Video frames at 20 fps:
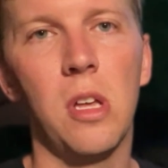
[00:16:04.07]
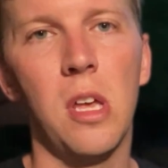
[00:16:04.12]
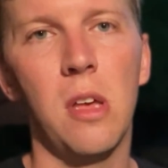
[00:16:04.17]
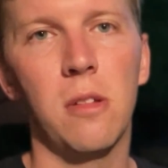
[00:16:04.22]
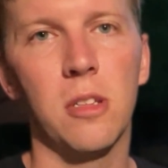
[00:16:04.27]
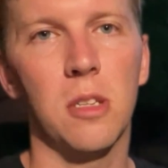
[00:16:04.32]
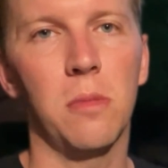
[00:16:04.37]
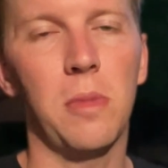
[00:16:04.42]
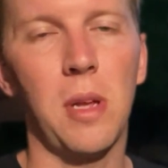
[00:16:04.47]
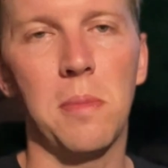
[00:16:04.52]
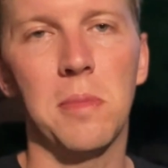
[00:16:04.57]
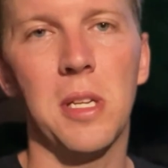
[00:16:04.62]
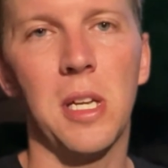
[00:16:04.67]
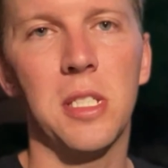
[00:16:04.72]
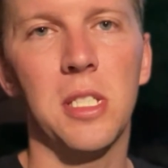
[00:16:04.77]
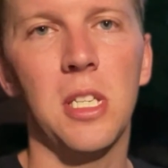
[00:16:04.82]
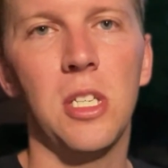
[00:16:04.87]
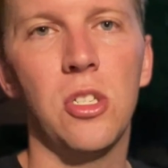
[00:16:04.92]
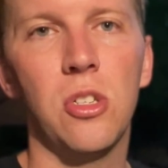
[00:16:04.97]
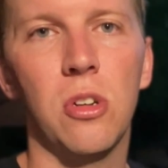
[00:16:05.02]
Sometimes
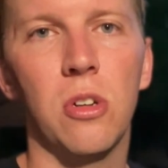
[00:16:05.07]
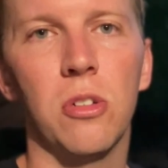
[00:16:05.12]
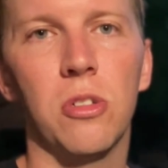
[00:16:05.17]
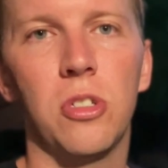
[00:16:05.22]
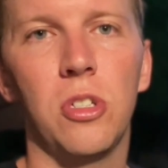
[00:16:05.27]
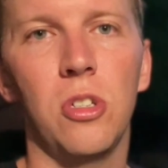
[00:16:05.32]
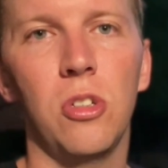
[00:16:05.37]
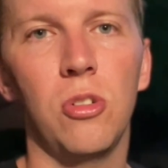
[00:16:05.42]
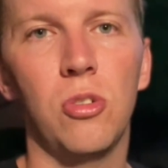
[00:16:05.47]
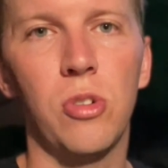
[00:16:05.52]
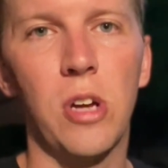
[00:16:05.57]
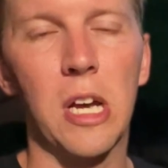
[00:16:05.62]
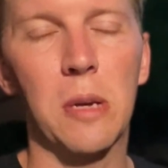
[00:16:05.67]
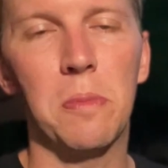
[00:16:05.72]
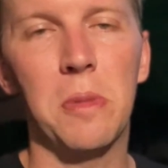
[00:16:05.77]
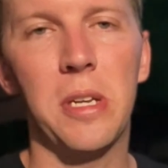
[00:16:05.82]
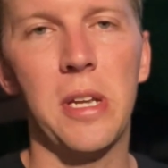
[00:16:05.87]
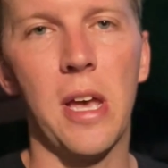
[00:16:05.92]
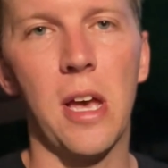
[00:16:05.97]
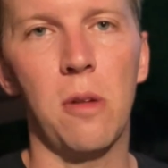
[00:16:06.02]
that's easier to track
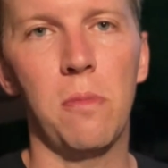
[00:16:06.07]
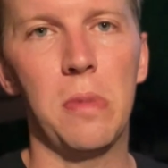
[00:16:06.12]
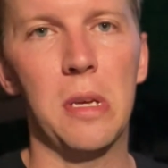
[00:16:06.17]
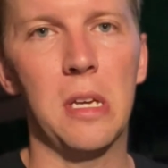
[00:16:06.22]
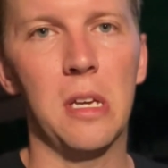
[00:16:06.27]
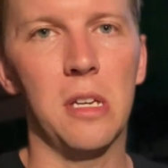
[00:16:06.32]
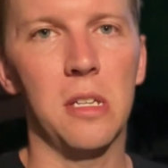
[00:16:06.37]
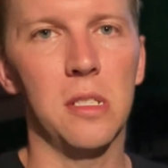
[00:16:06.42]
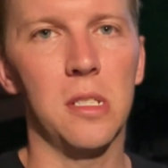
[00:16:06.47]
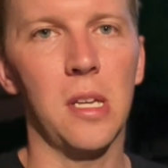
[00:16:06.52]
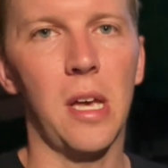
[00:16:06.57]
me down because